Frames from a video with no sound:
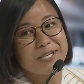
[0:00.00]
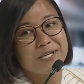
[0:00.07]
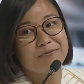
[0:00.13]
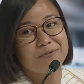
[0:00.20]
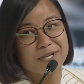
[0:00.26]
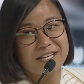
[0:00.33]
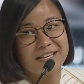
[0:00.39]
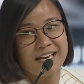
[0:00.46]
I mean,
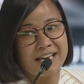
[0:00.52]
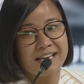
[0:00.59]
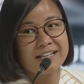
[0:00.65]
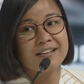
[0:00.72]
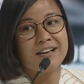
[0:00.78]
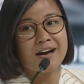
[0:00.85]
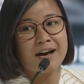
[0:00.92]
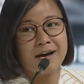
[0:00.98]
if we
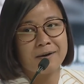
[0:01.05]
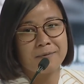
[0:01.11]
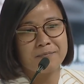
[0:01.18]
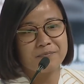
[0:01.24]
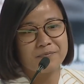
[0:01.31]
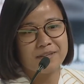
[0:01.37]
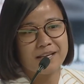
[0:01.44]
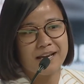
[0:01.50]
can,
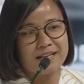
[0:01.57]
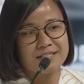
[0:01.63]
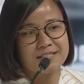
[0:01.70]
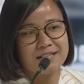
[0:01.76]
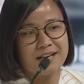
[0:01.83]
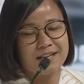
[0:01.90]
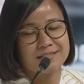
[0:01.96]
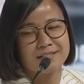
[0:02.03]

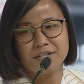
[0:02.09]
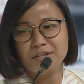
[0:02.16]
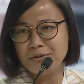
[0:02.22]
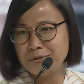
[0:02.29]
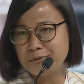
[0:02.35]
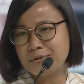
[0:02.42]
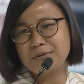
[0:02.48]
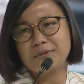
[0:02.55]
as a
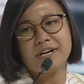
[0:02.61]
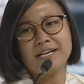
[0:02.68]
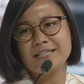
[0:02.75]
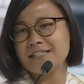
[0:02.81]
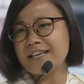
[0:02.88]
youth or